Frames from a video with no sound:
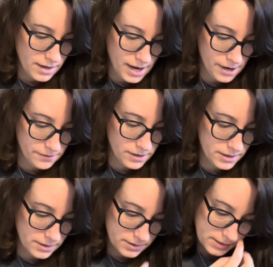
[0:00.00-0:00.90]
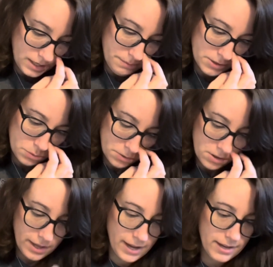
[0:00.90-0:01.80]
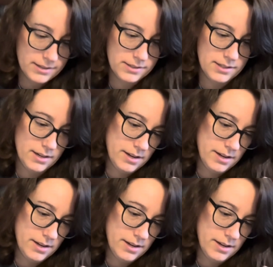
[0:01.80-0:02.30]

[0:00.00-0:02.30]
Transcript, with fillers: Caron Cinnamon Swirl Cakes